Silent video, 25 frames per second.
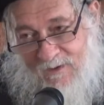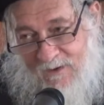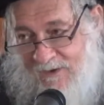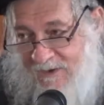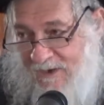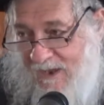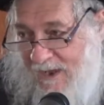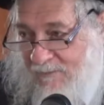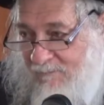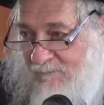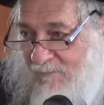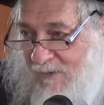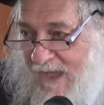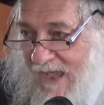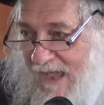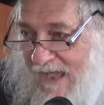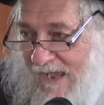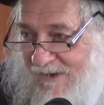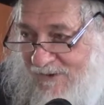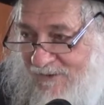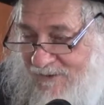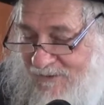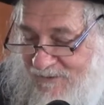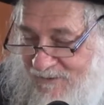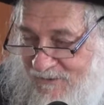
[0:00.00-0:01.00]
He came
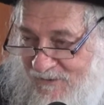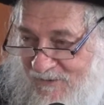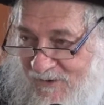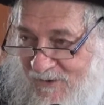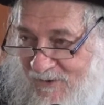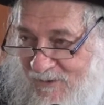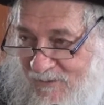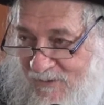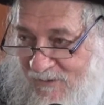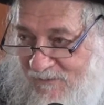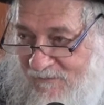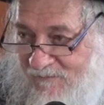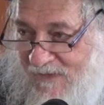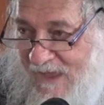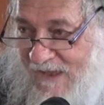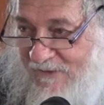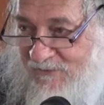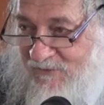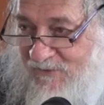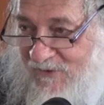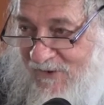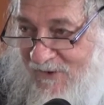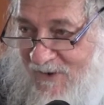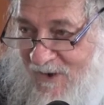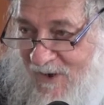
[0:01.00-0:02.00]
back, with a fat
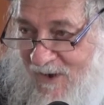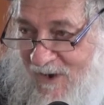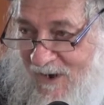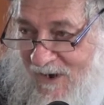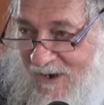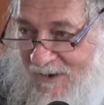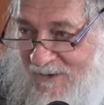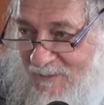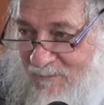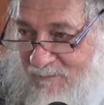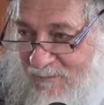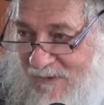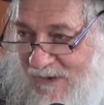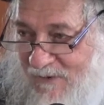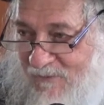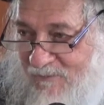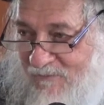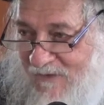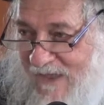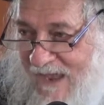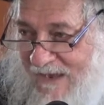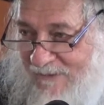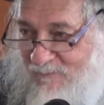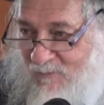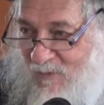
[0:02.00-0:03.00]
cigar, a big
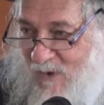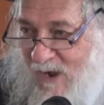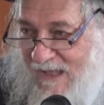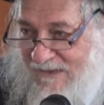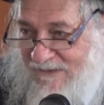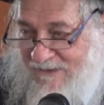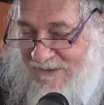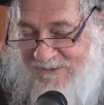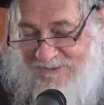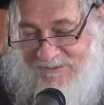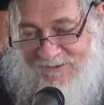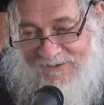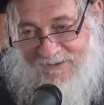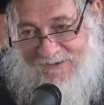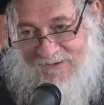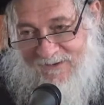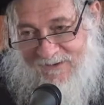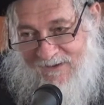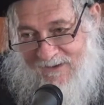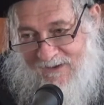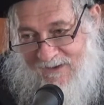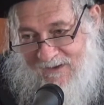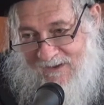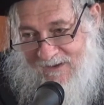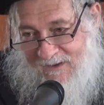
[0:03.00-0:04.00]
fat wallet,
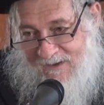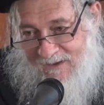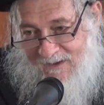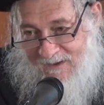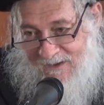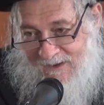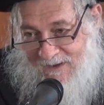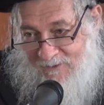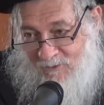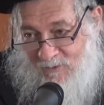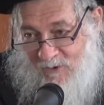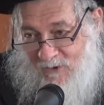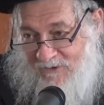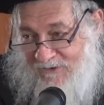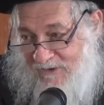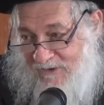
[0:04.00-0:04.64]
and all